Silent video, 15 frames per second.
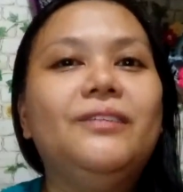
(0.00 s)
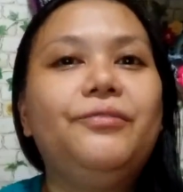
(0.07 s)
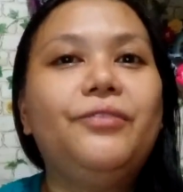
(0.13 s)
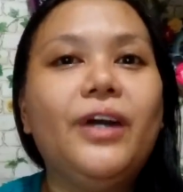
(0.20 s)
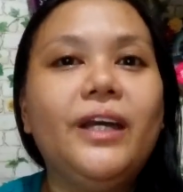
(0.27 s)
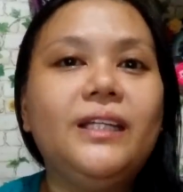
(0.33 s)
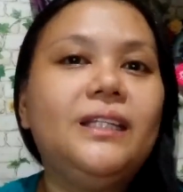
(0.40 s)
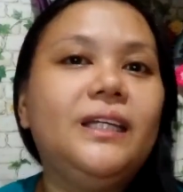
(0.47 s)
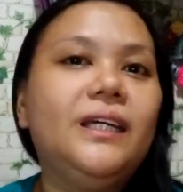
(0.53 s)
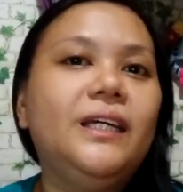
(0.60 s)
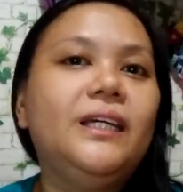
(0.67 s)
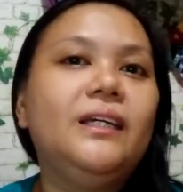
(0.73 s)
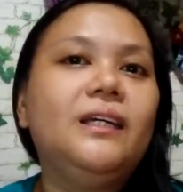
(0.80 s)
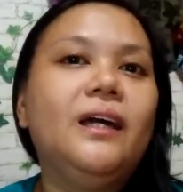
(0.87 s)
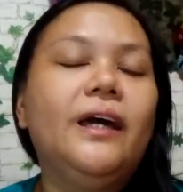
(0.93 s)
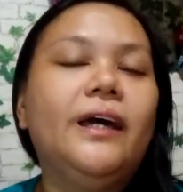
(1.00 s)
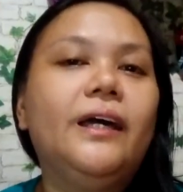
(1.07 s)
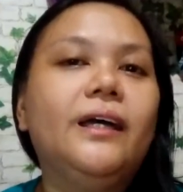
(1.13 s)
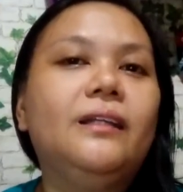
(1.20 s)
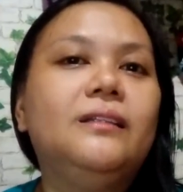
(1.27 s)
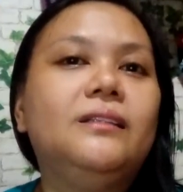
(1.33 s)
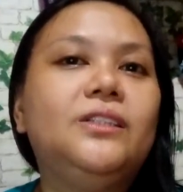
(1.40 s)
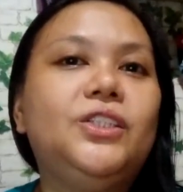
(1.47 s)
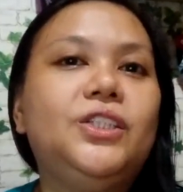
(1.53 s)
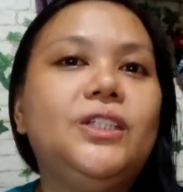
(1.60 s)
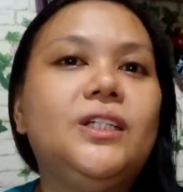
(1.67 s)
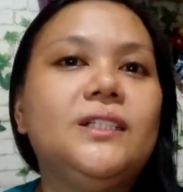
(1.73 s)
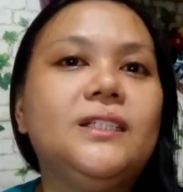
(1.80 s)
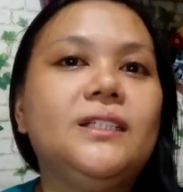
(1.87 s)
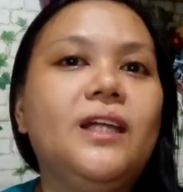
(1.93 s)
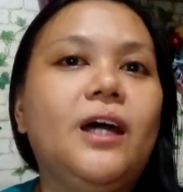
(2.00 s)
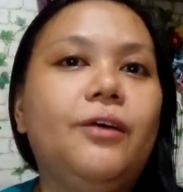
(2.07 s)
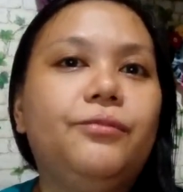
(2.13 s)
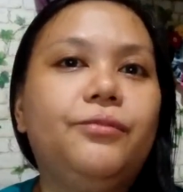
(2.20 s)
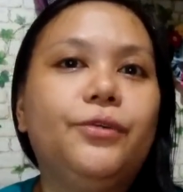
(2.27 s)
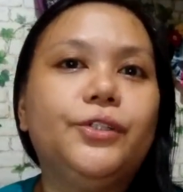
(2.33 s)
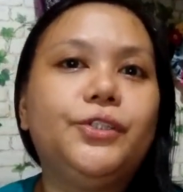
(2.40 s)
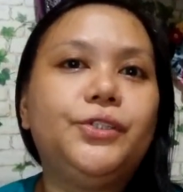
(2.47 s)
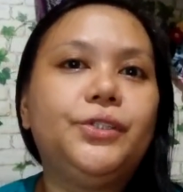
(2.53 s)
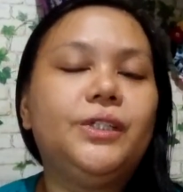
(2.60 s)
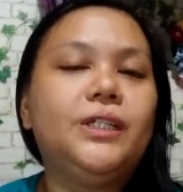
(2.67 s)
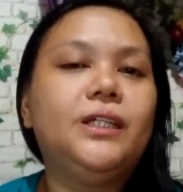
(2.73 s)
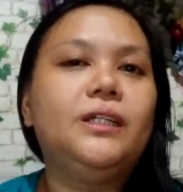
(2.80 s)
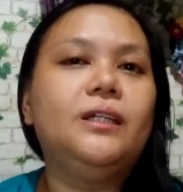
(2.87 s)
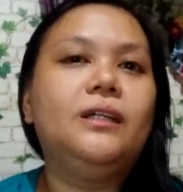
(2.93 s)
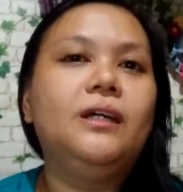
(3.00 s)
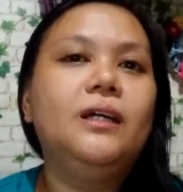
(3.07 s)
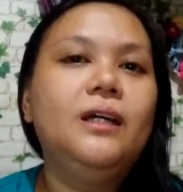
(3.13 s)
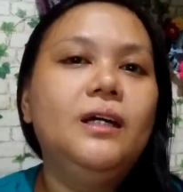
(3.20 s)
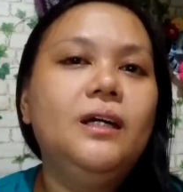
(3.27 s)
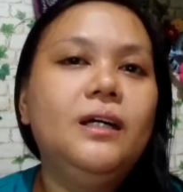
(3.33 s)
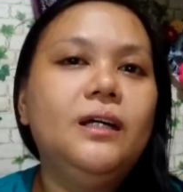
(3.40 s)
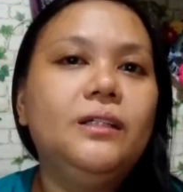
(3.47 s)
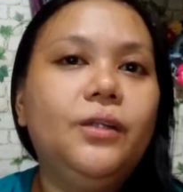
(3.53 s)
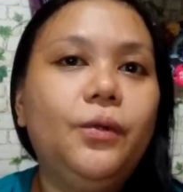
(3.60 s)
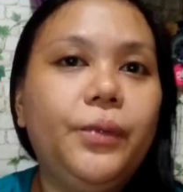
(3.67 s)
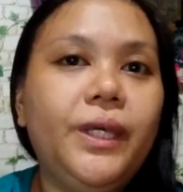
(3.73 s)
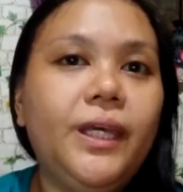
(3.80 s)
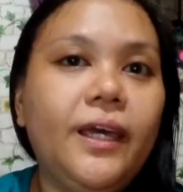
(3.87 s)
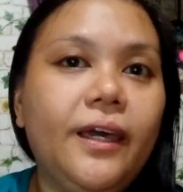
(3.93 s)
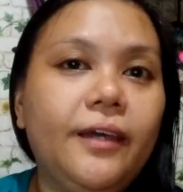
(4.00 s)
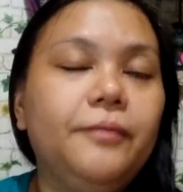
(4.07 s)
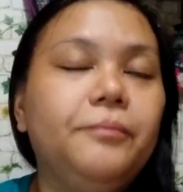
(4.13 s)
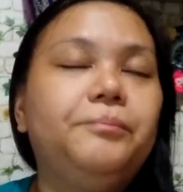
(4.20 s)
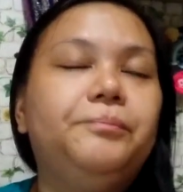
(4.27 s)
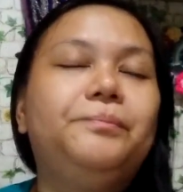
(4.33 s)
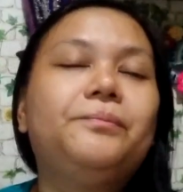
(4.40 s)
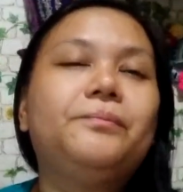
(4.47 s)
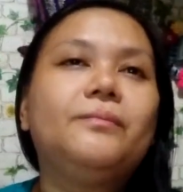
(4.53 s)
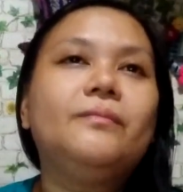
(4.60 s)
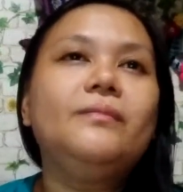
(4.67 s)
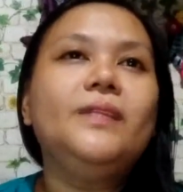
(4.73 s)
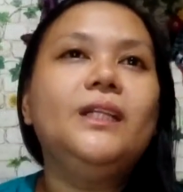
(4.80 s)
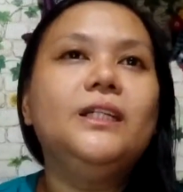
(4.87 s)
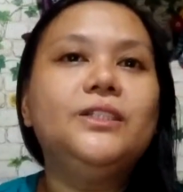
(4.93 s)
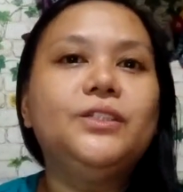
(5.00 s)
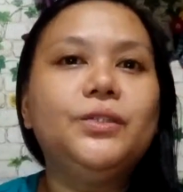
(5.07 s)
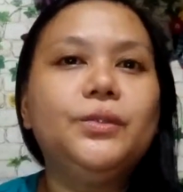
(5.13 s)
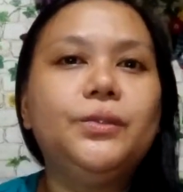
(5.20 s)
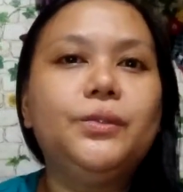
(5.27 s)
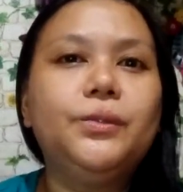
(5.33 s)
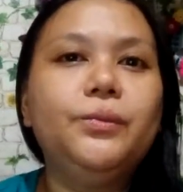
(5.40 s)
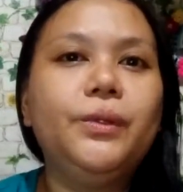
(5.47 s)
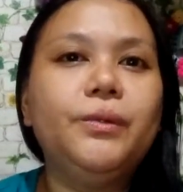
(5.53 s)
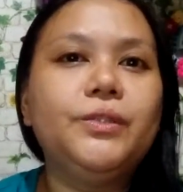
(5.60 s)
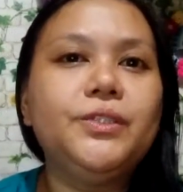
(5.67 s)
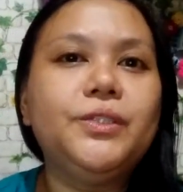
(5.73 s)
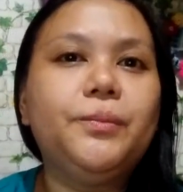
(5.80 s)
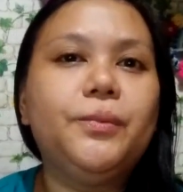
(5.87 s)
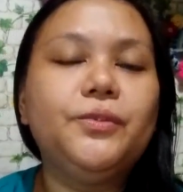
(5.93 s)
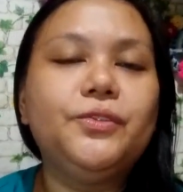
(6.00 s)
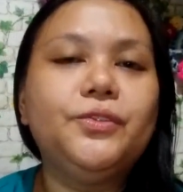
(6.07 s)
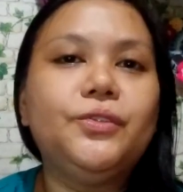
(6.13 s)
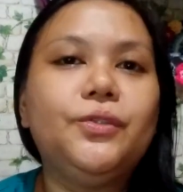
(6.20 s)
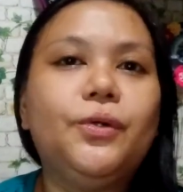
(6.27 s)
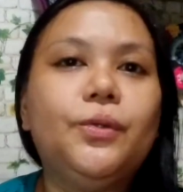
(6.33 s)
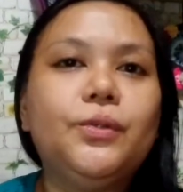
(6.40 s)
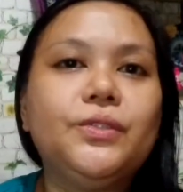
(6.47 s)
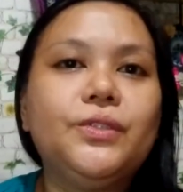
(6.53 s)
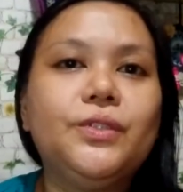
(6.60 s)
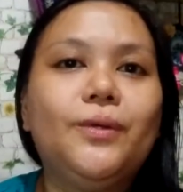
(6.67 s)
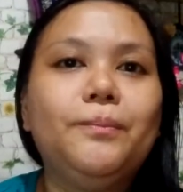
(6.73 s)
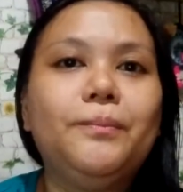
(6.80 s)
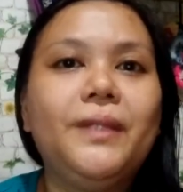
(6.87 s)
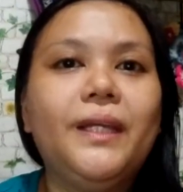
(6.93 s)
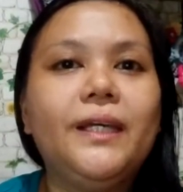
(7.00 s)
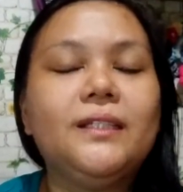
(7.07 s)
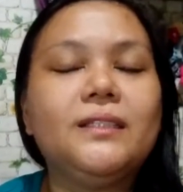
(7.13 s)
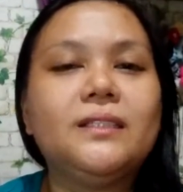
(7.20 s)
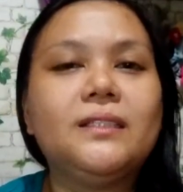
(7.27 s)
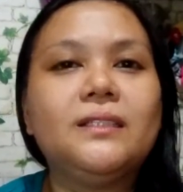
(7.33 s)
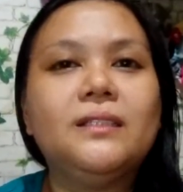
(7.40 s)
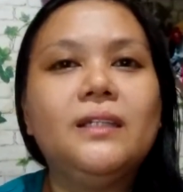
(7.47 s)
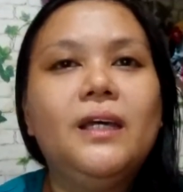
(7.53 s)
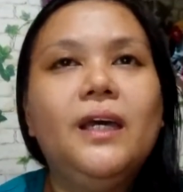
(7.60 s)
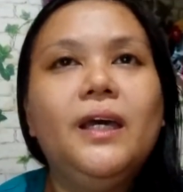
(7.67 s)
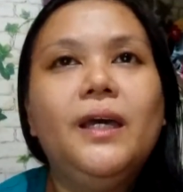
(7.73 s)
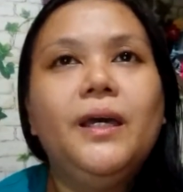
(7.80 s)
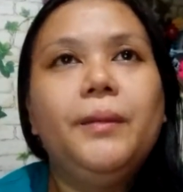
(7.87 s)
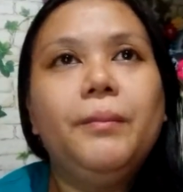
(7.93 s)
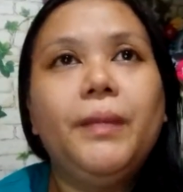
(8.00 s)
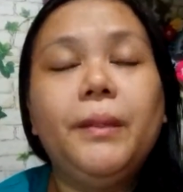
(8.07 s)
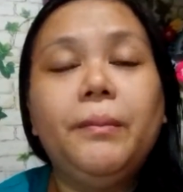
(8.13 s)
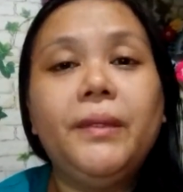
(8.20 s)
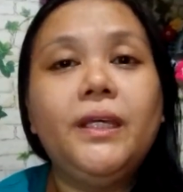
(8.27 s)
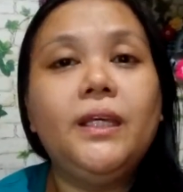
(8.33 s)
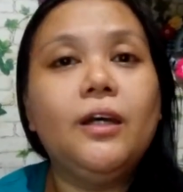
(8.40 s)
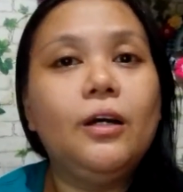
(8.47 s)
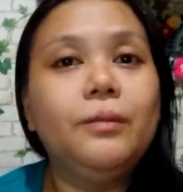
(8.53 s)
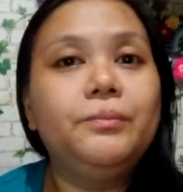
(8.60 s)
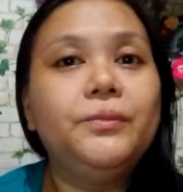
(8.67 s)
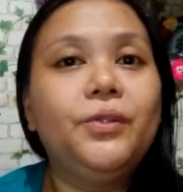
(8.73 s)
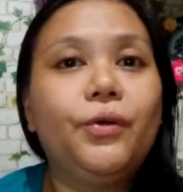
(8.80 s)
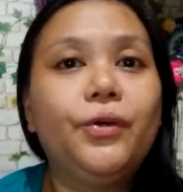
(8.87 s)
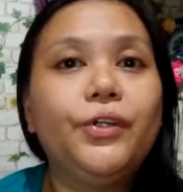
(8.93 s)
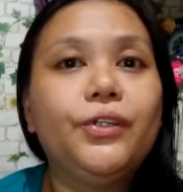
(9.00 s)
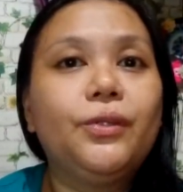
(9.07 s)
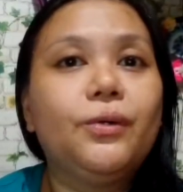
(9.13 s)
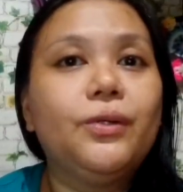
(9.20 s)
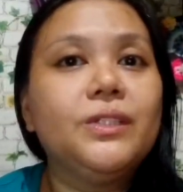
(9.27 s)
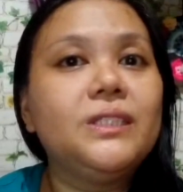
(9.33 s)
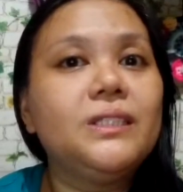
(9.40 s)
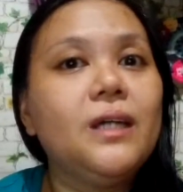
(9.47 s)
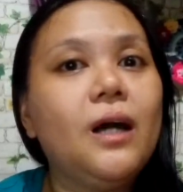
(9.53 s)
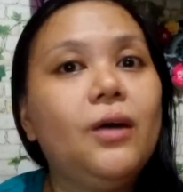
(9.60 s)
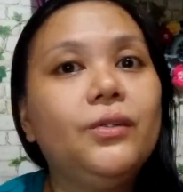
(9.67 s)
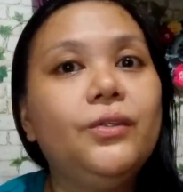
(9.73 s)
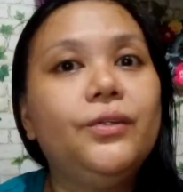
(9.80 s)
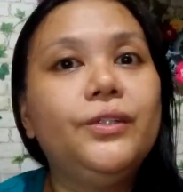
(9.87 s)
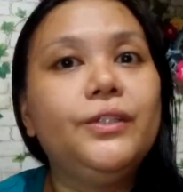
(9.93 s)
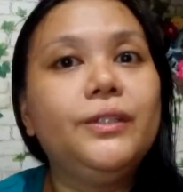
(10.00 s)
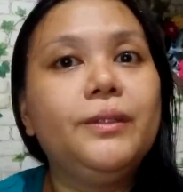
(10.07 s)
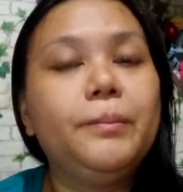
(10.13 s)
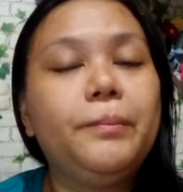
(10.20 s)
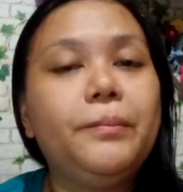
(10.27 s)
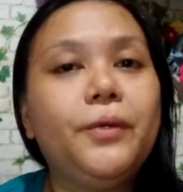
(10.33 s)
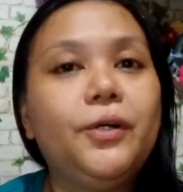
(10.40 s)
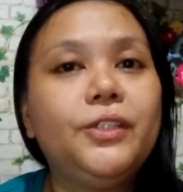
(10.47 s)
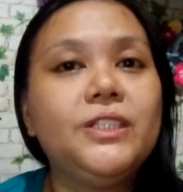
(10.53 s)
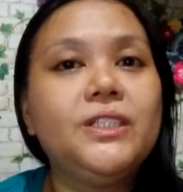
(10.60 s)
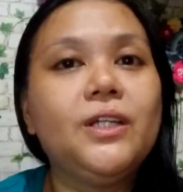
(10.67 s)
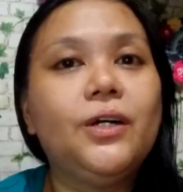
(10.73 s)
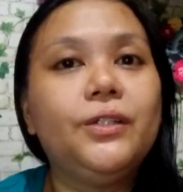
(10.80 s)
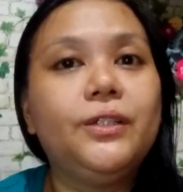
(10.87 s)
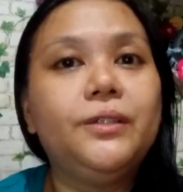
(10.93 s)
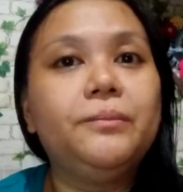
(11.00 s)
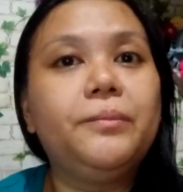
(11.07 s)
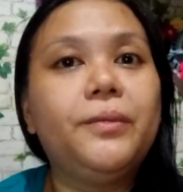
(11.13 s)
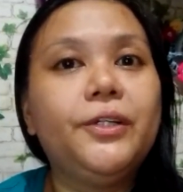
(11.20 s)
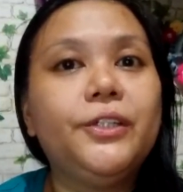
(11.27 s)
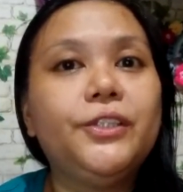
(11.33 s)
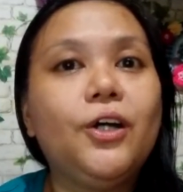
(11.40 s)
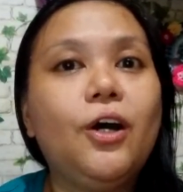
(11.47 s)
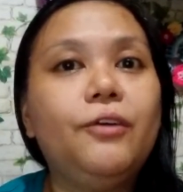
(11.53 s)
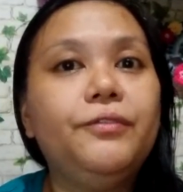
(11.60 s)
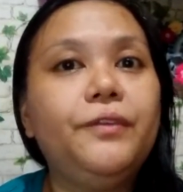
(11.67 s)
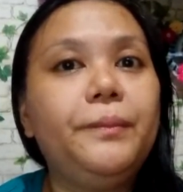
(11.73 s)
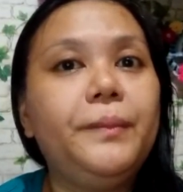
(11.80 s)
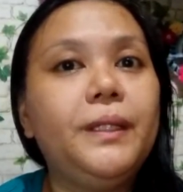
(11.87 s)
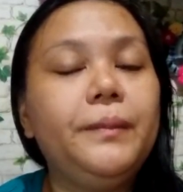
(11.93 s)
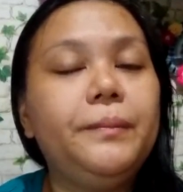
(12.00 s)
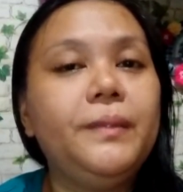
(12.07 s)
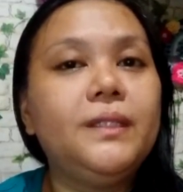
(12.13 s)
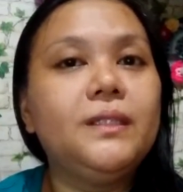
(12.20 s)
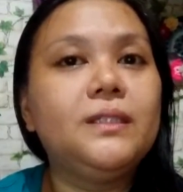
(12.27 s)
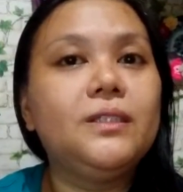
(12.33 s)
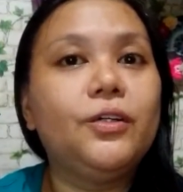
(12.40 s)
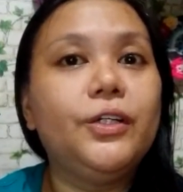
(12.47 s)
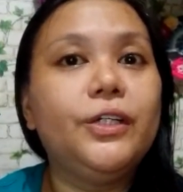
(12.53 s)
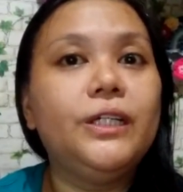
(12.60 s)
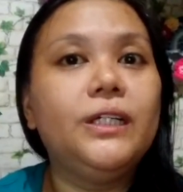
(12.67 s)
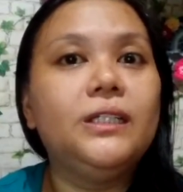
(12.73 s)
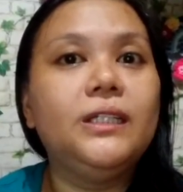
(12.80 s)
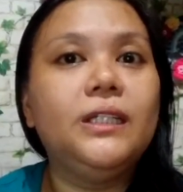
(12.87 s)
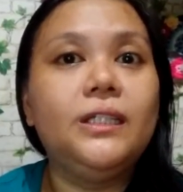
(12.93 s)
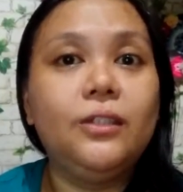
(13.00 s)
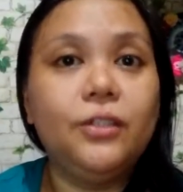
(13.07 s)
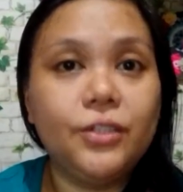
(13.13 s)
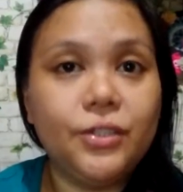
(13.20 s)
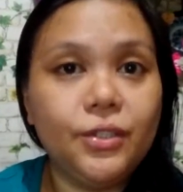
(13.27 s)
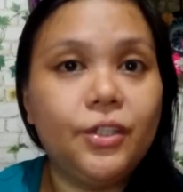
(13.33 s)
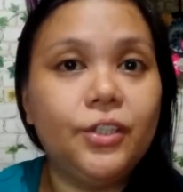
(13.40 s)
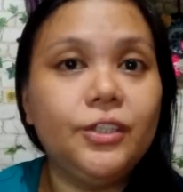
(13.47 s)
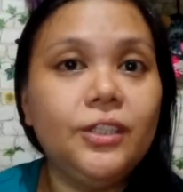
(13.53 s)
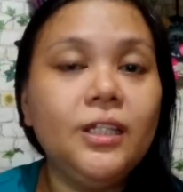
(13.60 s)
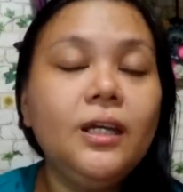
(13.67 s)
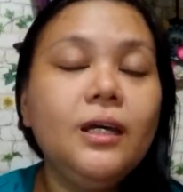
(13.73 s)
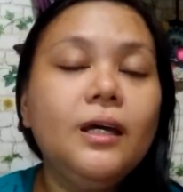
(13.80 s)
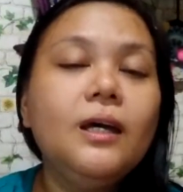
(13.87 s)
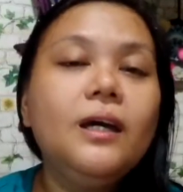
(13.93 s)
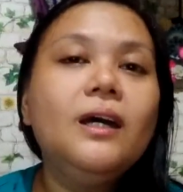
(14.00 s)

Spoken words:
Friday and she doesn't have work during the weekend. So we were supposed to go someplace maybe up north or southern or the southern part of the Philippines or in Luzon,